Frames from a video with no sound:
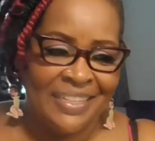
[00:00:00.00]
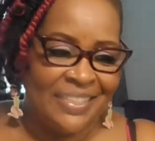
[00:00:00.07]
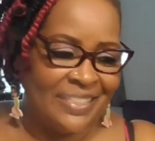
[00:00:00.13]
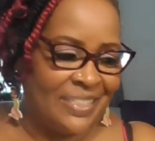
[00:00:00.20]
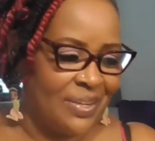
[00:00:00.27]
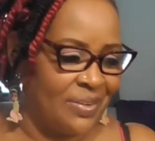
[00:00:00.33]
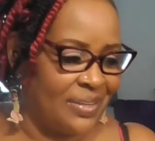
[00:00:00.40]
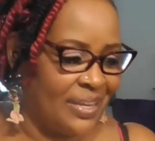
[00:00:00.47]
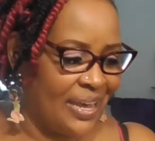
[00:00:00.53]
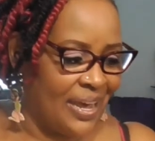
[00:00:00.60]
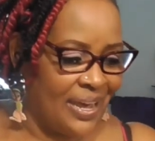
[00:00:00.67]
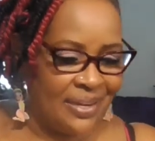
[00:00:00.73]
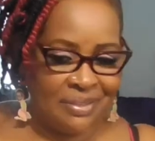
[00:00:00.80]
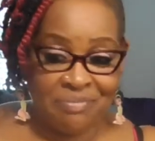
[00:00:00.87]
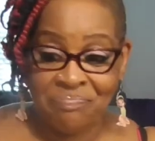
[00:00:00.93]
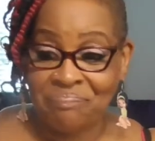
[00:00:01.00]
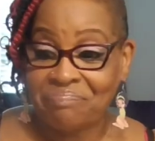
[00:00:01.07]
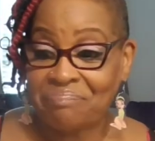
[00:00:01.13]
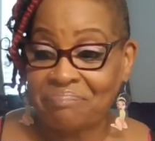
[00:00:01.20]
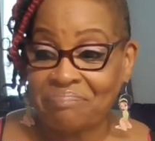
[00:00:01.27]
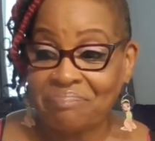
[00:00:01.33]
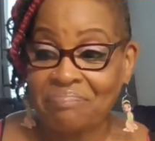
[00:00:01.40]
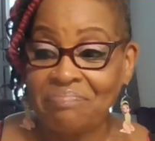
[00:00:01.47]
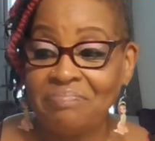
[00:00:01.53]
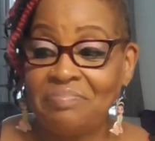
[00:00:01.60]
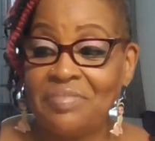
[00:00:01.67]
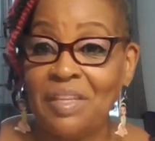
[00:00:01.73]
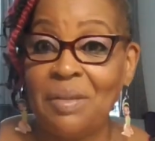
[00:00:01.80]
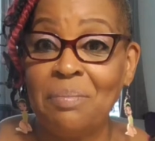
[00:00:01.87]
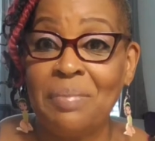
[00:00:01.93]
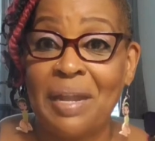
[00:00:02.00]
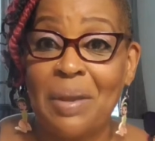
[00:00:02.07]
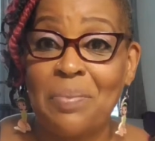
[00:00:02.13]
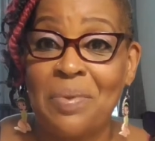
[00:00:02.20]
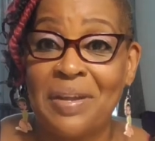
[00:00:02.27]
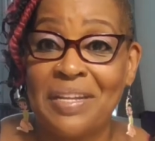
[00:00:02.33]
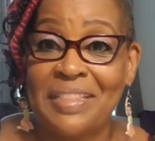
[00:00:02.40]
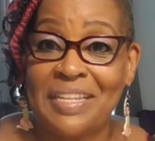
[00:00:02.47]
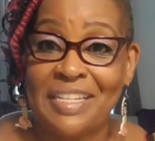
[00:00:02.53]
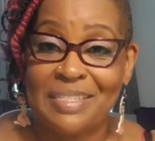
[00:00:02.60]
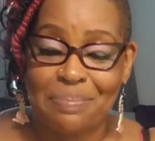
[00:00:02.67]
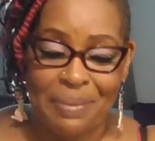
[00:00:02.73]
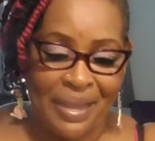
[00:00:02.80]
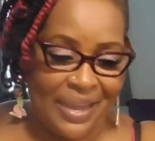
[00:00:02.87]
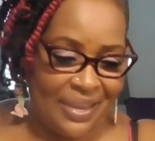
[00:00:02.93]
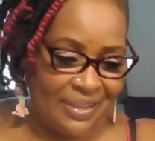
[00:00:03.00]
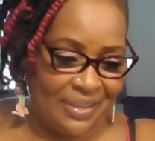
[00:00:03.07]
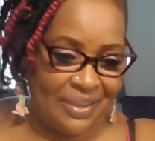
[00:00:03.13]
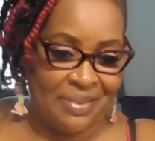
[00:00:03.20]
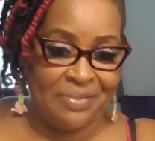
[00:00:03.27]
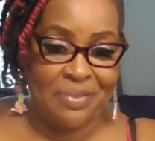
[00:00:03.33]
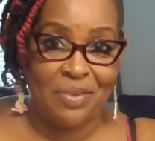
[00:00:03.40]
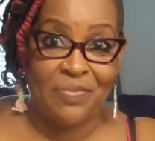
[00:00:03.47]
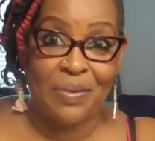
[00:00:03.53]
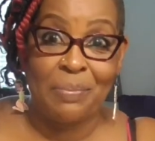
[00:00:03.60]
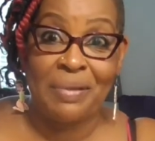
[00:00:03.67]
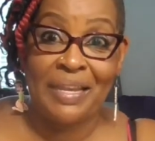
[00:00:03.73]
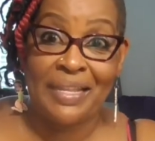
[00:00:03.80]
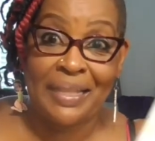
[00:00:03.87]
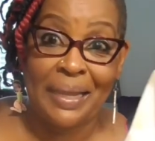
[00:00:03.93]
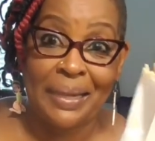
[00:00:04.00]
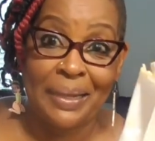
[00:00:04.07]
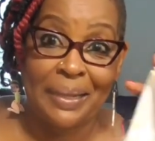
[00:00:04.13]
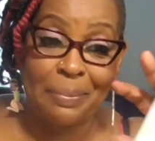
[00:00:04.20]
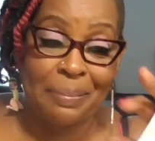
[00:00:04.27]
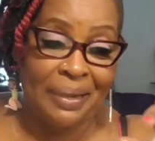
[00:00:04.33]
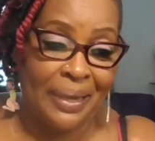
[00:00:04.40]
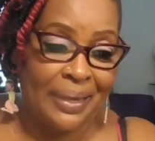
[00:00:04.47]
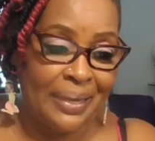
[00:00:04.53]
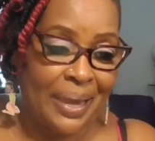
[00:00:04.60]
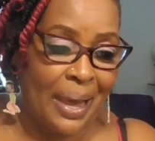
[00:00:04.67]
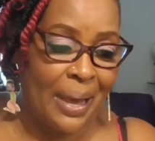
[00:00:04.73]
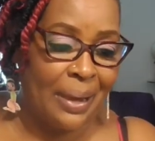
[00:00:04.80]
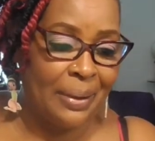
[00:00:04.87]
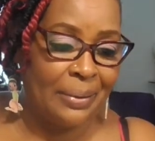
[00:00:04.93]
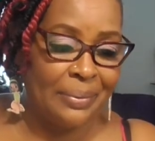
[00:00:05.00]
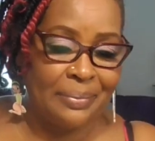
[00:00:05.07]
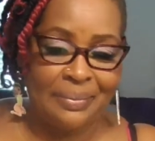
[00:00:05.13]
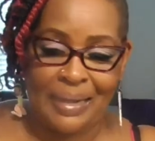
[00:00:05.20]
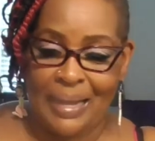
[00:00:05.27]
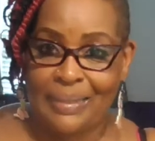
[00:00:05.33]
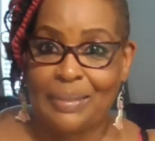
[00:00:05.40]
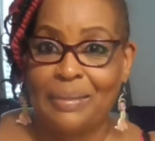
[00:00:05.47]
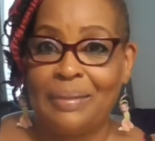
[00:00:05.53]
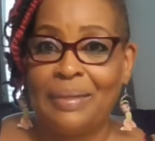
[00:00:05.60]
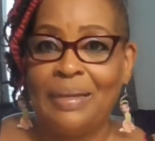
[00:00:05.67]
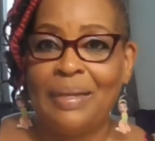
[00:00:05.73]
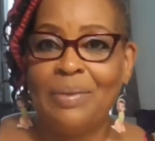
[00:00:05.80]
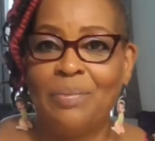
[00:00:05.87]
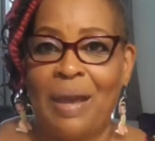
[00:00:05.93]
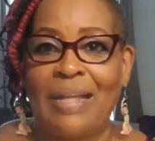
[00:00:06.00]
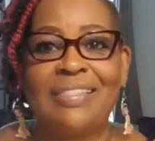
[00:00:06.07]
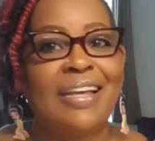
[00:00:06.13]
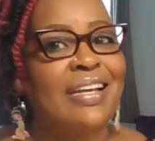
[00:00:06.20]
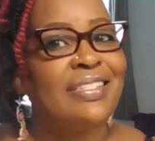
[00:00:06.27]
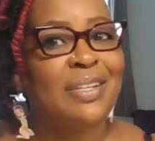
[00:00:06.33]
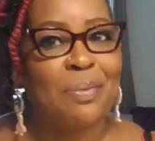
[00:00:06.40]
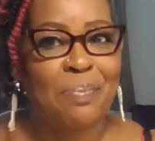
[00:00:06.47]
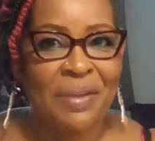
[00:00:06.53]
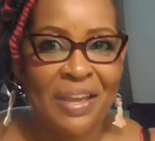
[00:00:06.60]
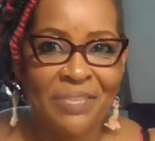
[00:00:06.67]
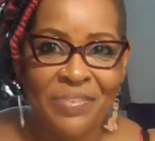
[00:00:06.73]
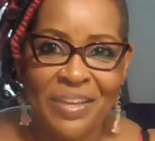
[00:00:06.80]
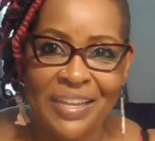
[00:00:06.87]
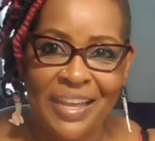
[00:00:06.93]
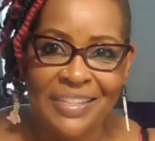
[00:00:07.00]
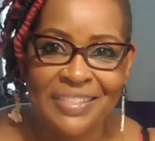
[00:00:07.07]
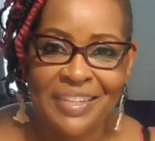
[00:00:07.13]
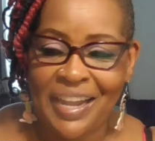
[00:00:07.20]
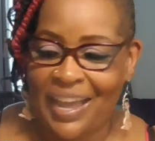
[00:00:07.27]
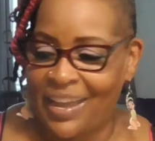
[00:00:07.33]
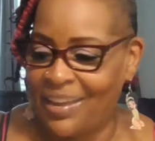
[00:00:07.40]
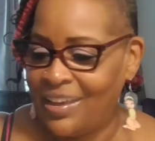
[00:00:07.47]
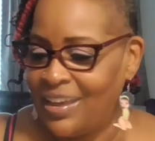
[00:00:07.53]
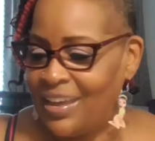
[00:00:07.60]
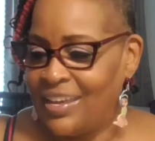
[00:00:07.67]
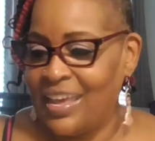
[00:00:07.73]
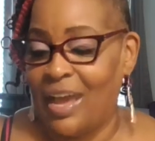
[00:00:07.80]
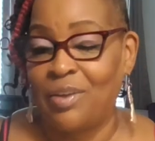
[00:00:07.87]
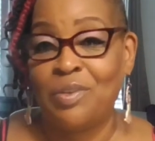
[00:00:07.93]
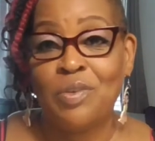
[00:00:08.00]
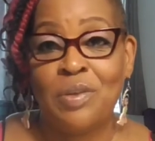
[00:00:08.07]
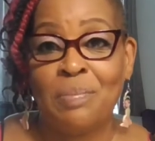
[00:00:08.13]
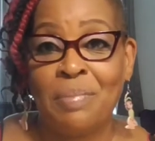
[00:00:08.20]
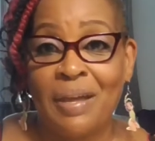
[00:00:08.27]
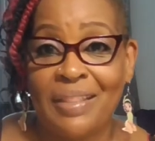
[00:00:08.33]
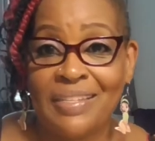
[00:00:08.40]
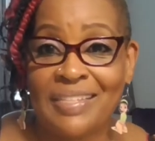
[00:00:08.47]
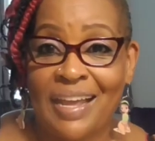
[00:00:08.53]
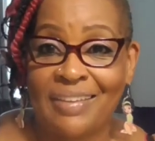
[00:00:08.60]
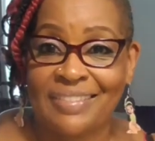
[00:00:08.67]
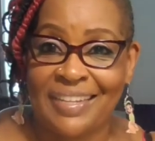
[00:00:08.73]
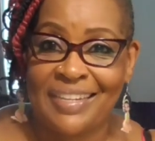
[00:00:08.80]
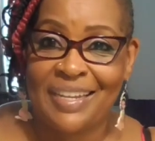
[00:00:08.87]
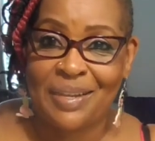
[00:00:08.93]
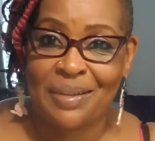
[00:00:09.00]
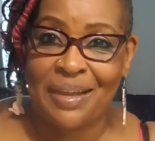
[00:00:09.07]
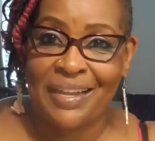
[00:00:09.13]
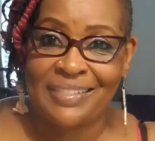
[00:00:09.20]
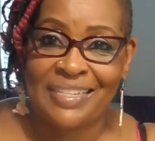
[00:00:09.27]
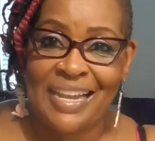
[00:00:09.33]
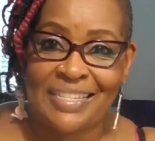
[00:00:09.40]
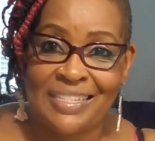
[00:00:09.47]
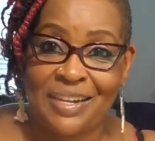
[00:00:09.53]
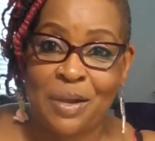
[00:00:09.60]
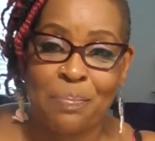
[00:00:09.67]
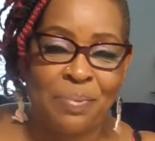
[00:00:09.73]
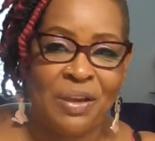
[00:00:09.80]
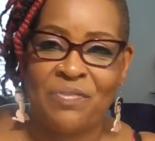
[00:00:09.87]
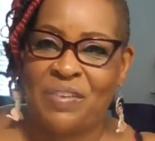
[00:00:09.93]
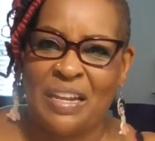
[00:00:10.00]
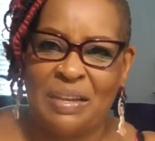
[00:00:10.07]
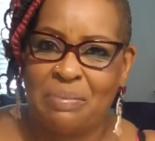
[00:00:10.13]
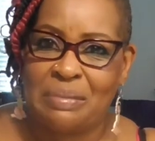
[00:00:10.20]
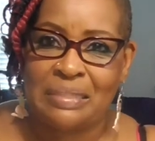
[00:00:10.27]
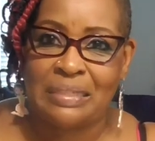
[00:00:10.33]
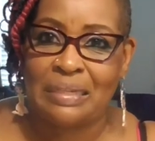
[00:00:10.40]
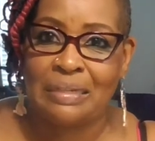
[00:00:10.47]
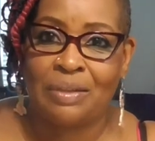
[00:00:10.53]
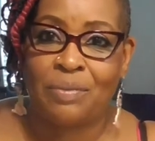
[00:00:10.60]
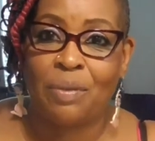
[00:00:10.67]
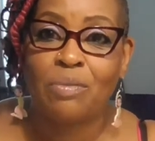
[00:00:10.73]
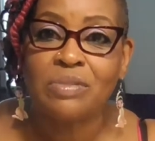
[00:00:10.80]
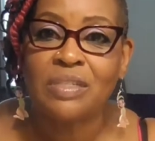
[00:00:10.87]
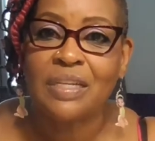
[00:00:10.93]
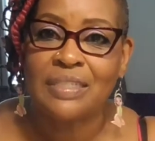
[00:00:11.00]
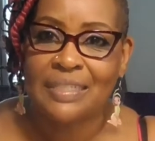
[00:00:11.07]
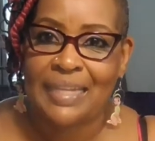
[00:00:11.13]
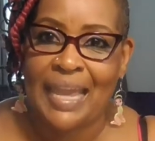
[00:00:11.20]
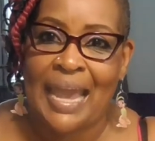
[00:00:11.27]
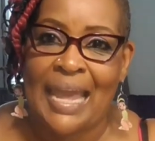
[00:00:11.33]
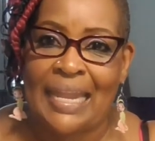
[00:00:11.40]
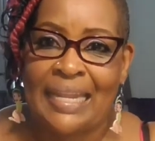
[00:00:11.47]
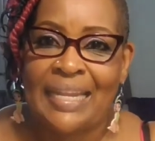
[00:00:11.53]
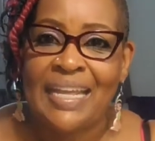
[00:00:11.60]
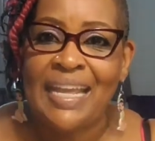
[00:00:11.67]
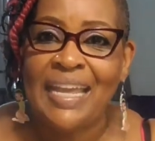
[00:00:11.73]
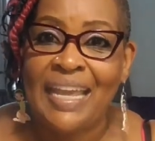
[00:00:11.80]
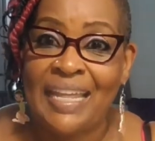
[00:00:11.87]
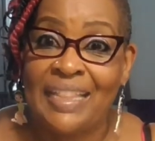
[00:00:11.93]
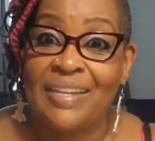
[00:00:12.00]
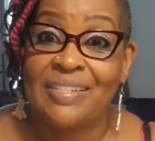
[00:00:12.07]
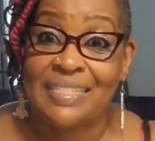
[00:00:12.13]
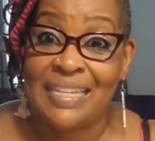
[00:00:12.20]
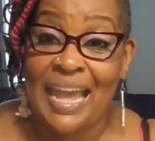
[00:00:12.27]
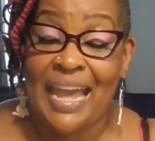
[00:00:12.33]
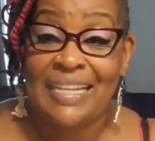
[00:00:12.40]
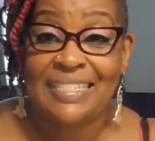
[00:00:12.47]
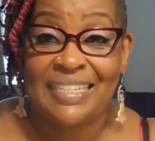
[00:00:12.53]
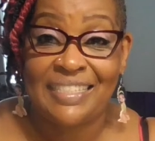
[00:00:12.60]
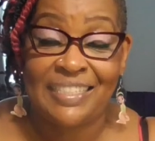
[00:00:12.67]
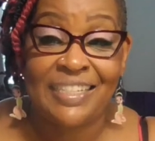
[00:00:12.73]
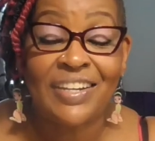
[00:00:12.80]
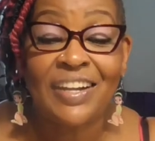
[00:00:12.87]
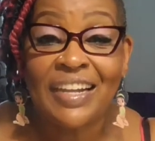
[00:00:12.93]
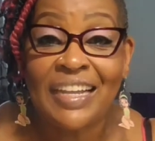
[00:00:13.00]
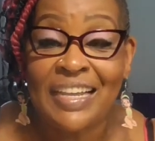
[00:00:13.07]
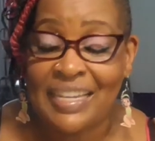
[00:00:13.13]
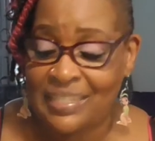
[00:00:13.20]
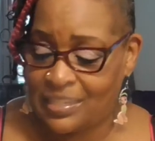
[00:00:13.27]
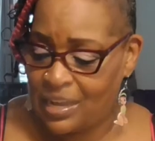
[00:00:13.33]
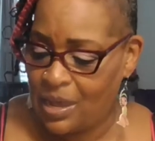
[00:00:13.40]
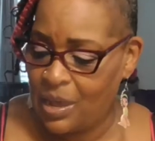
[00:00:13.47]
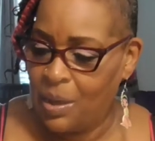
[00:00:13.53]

So, yeah. But I wanted this plate. I don't know if I'm going to eat that other plate, y'all. Well, I tasted a pig feet yesterday. Y'all knew in Mother's house I tasted her pig feet. It was gross because she had it in those nasty chitterlings.